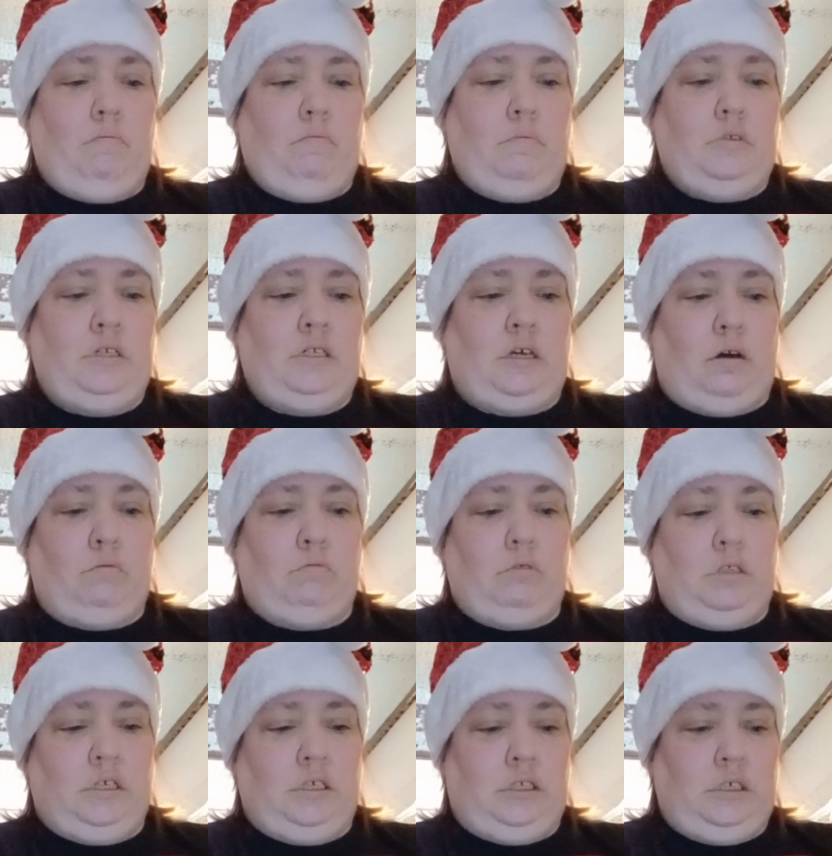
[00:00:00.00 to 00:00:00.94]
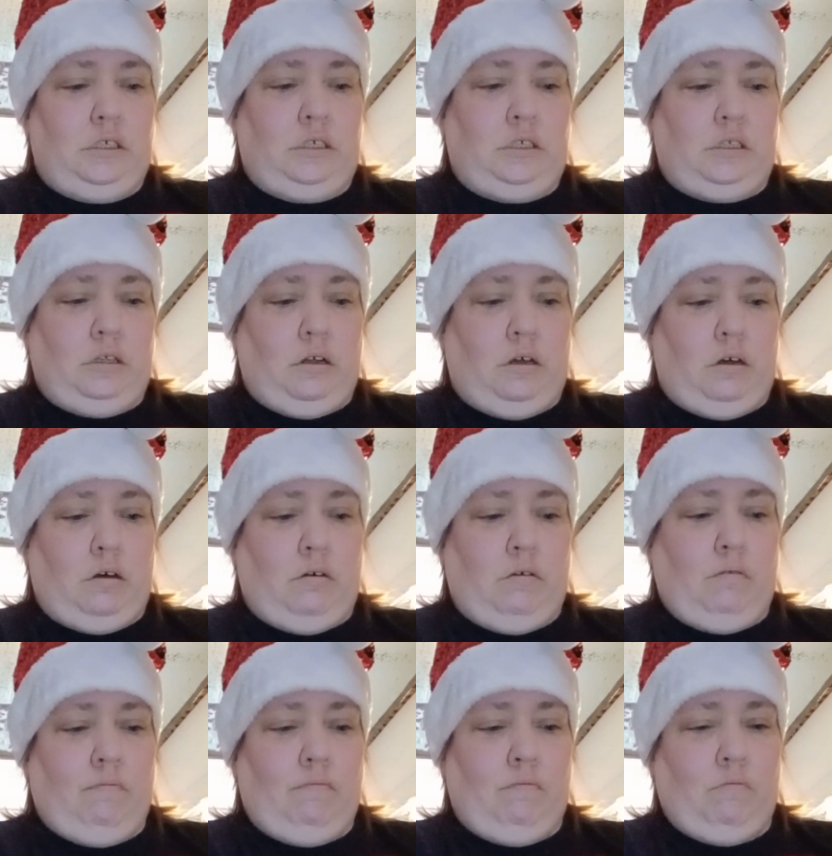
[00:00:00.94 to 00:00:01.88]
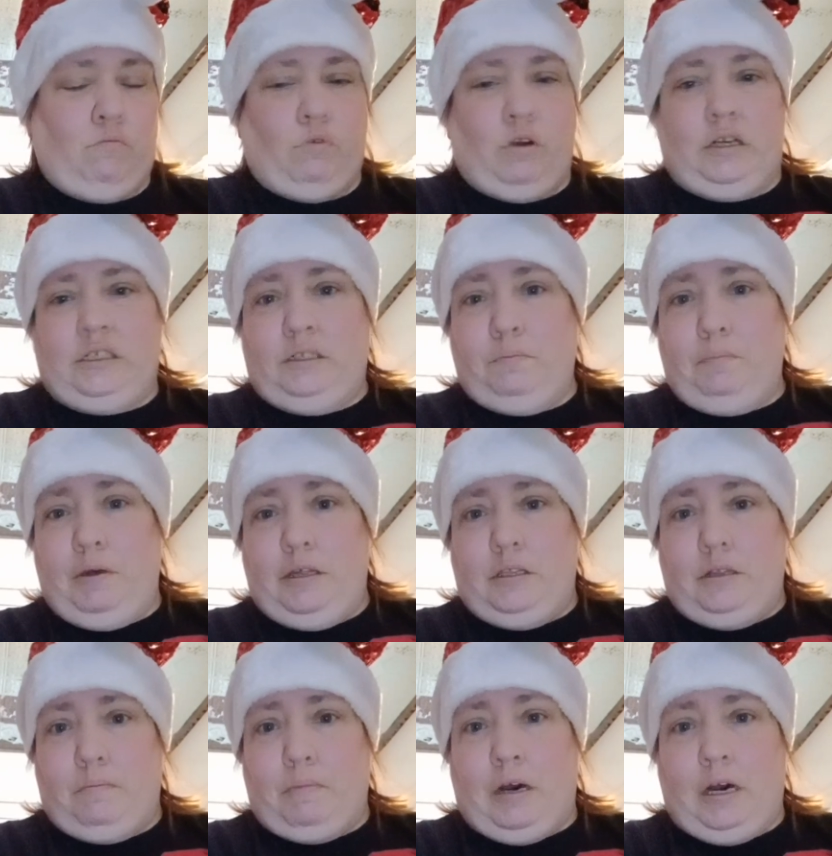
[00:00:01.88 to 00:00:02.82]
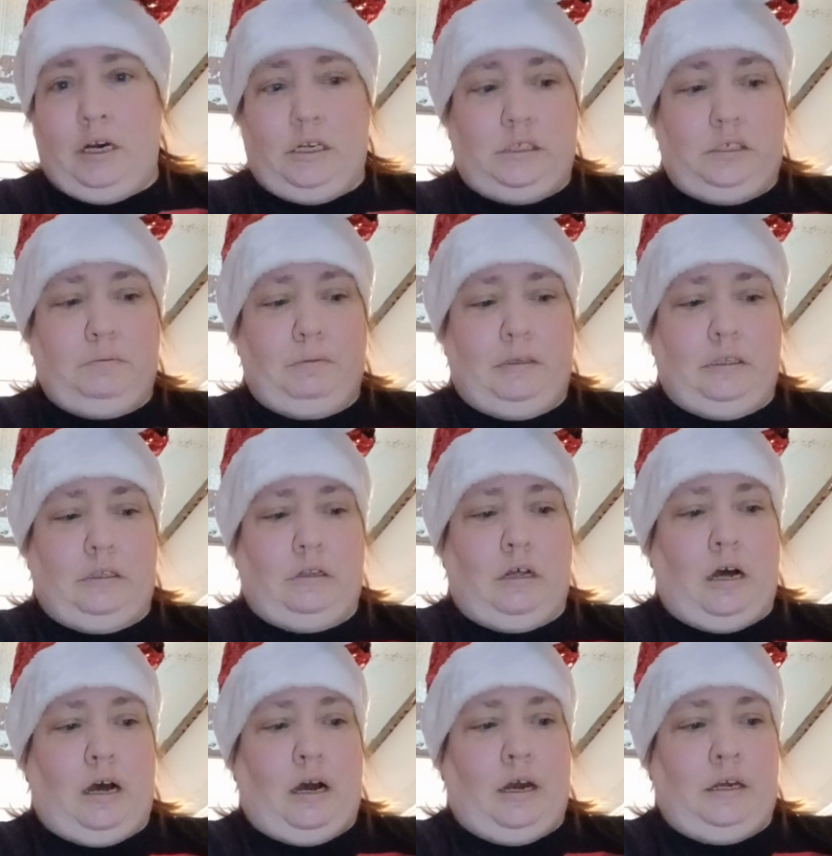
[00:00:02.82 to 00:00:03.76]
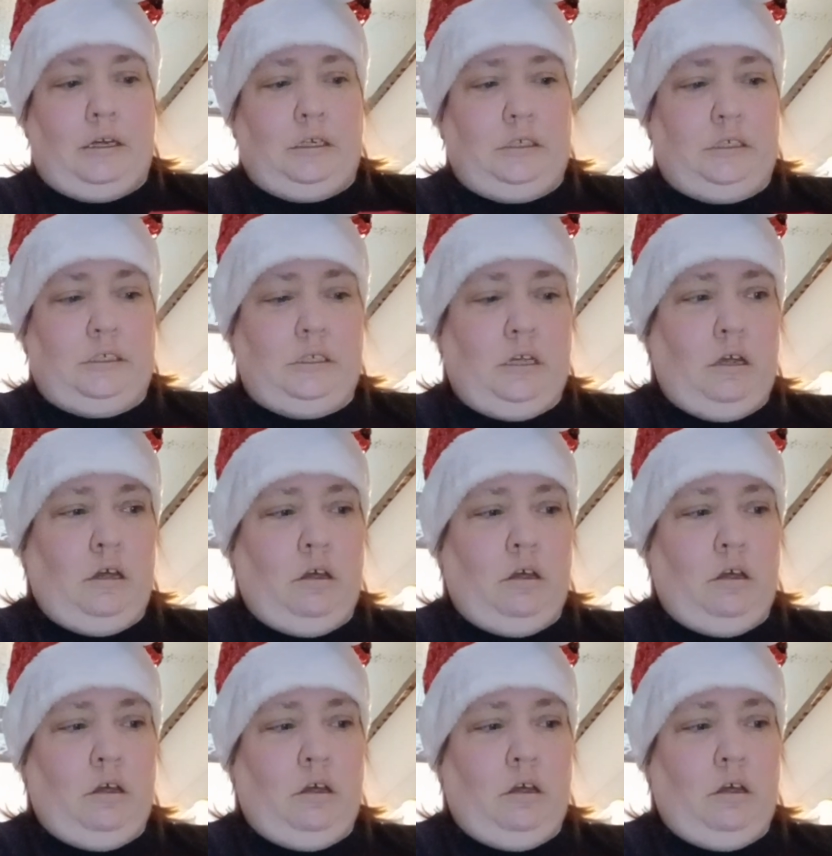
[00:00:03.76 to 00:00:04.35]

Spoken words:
So this is the recipe that my husband likes.